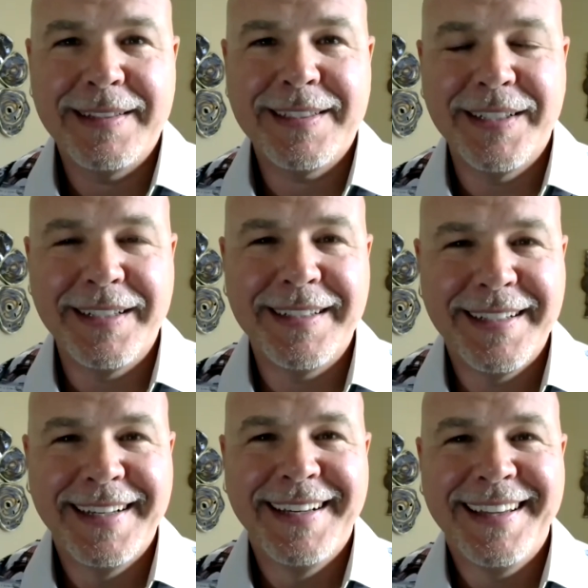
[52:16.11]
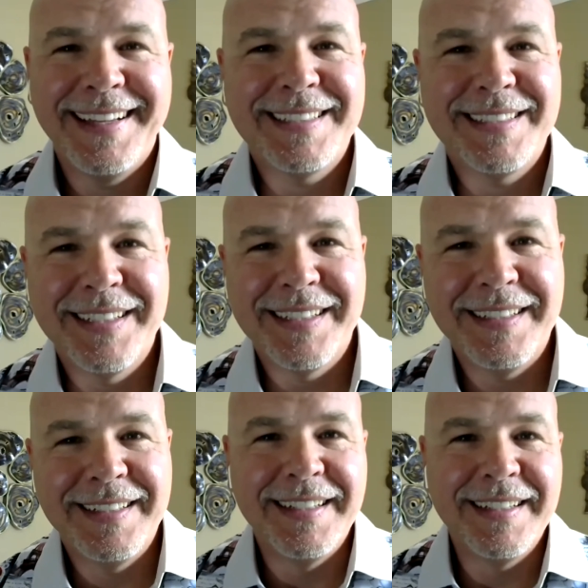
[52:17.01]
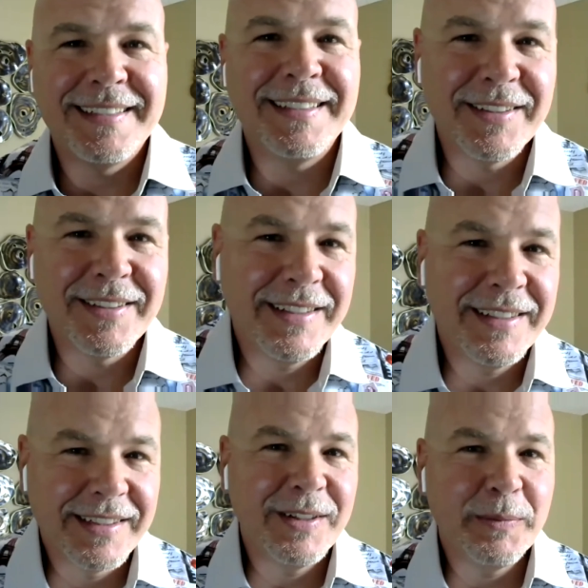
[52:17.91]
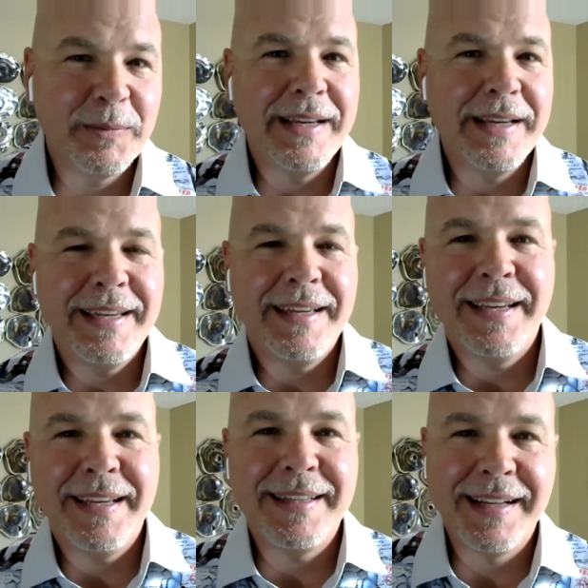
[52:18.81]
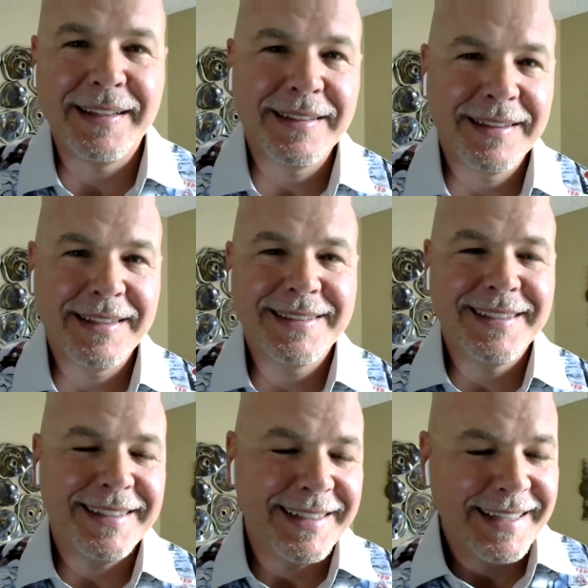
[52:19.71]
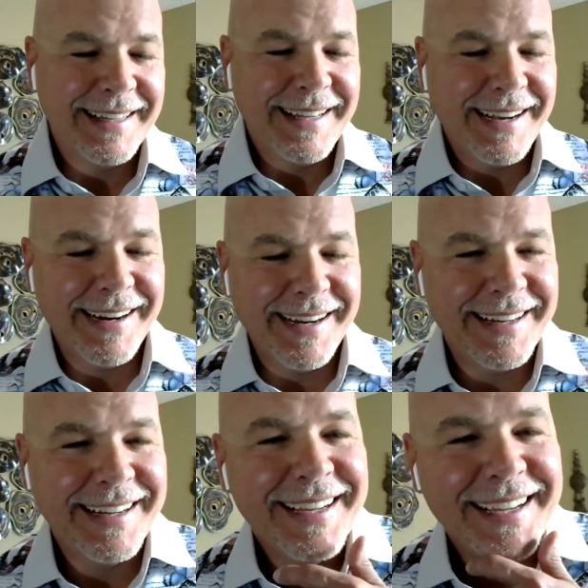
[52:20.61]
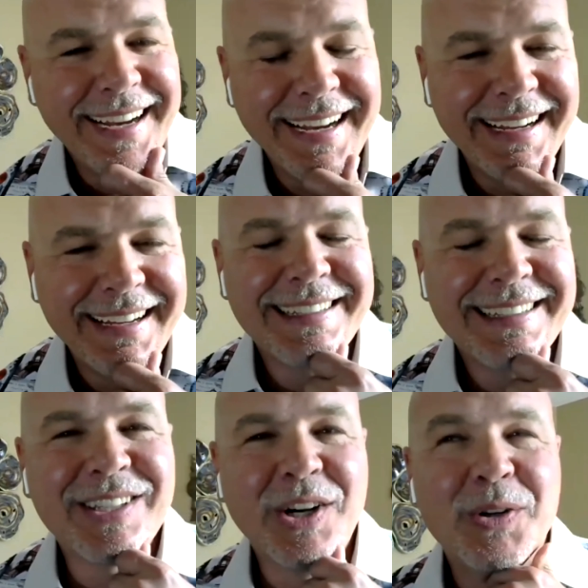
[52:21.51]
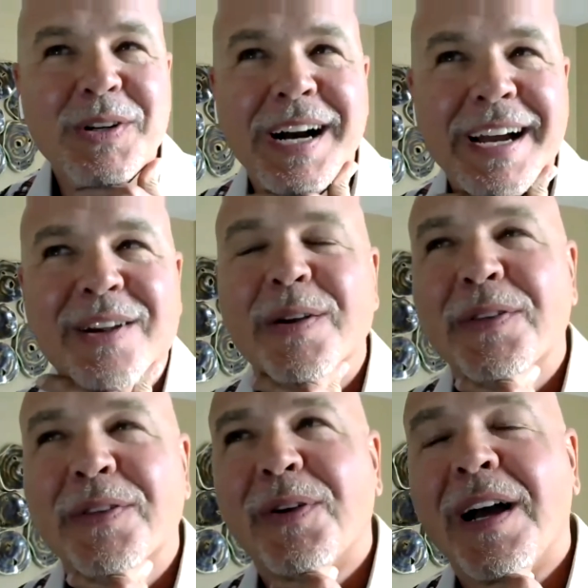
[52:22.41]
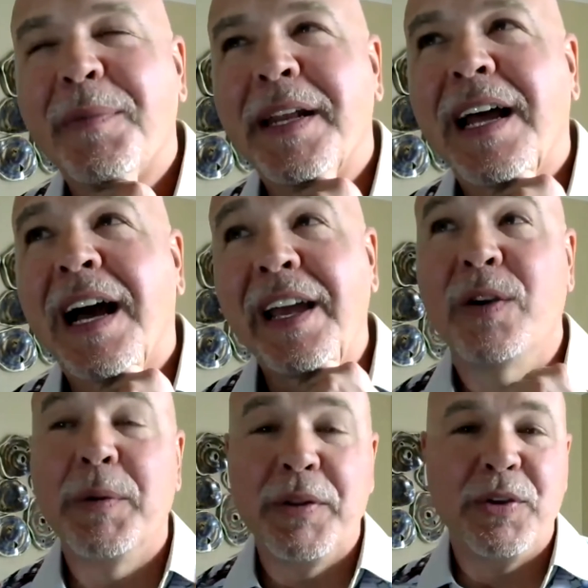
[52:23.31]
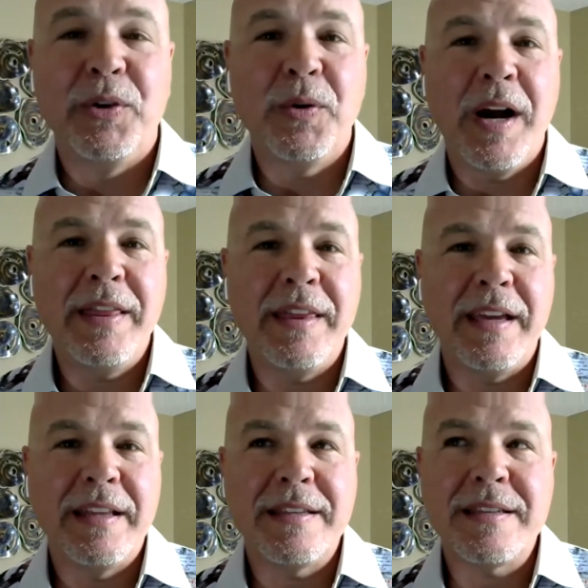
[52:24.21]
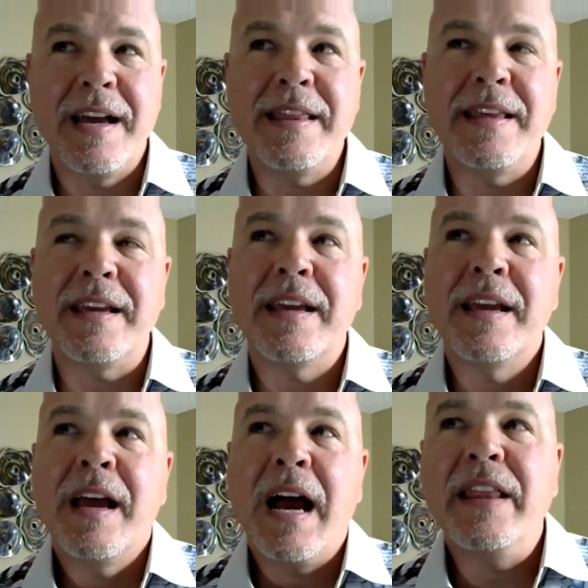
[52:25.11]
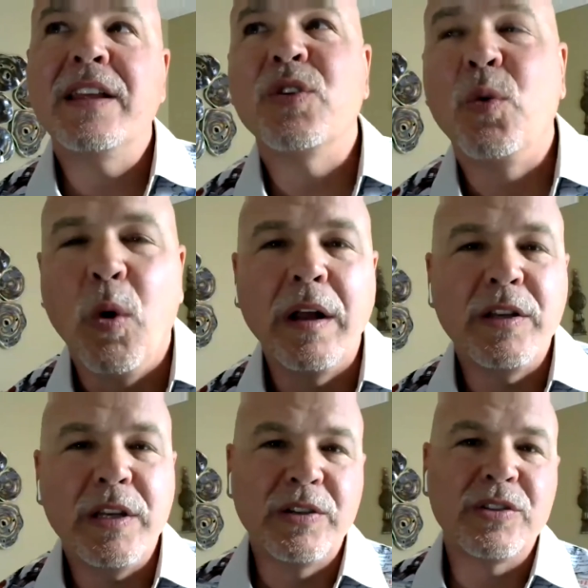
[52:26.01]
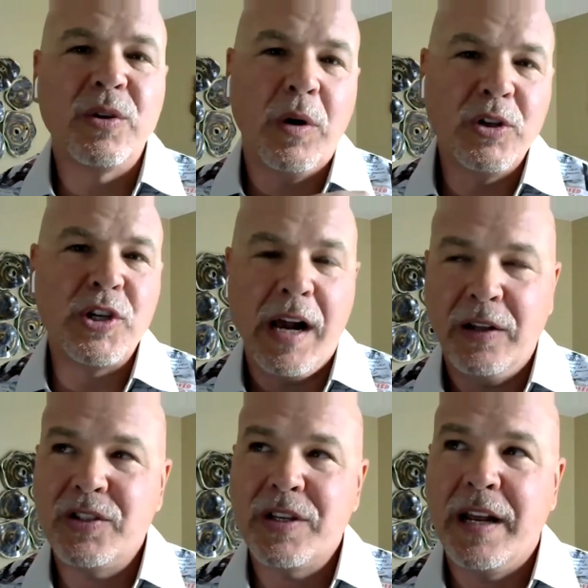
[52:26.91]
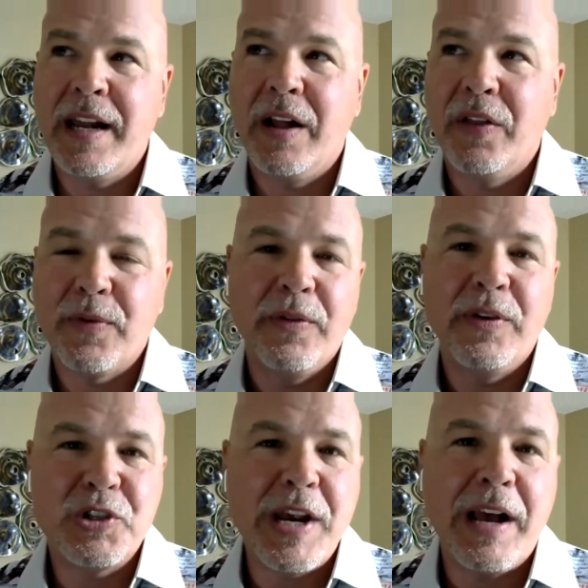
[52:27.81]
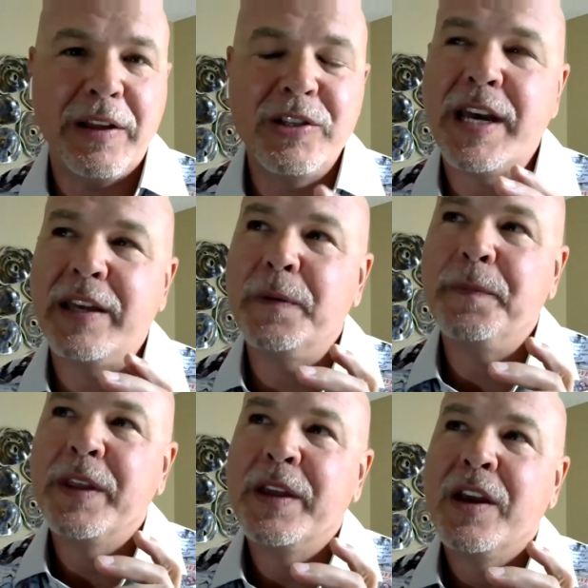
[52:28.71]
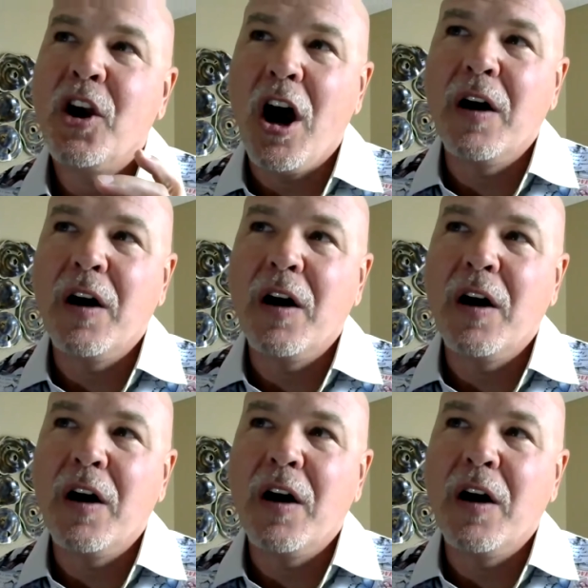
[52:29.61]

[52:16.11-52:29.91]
That's good. That's good. It's, you're you're you're my kid. I can tell. That's good. All right. Uh, so I agree with you. I mean, I agree with you. I think it's. I think. I think the one. Here's the one challenge, and, and I'll throw this challenge at you. Mm-hmm.